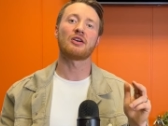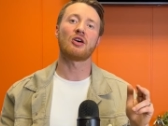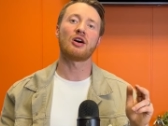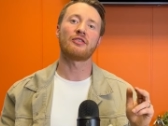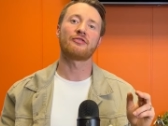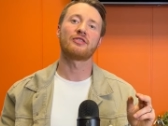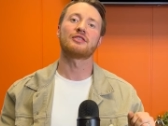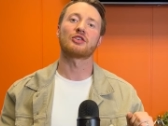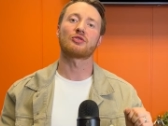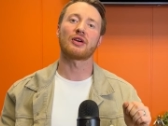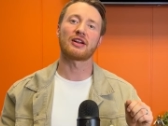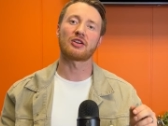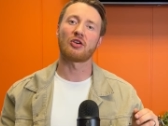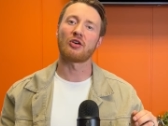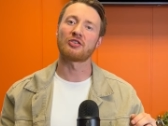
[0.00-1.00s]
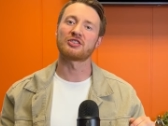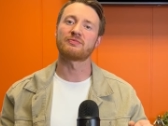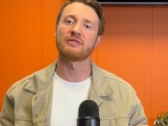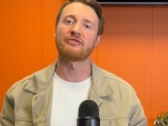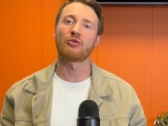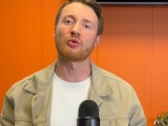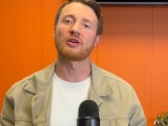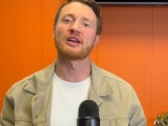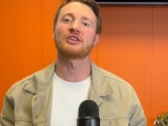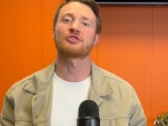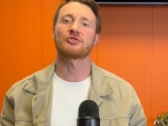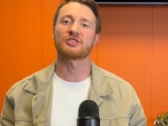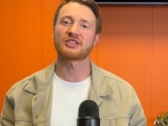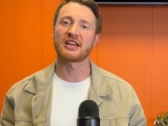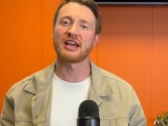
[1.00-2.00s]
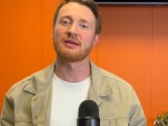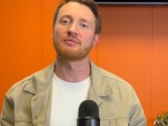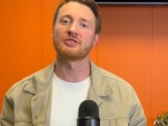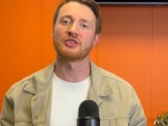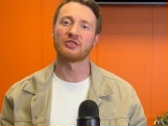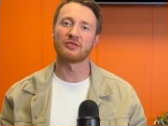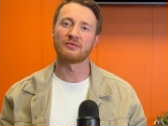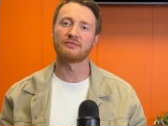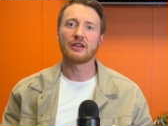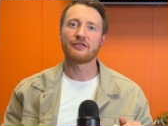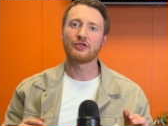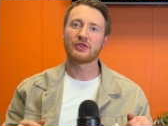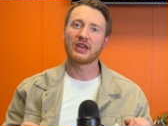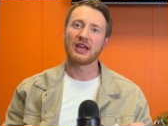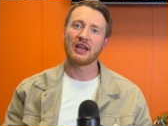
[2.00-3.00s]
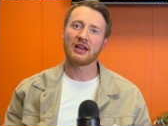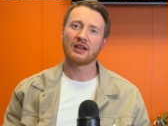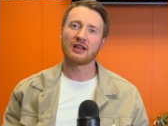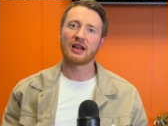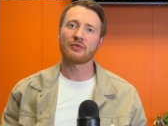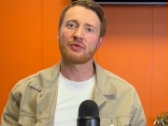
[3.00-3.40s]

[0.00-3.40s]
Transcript: off the credit cards before interest came due. If you can, I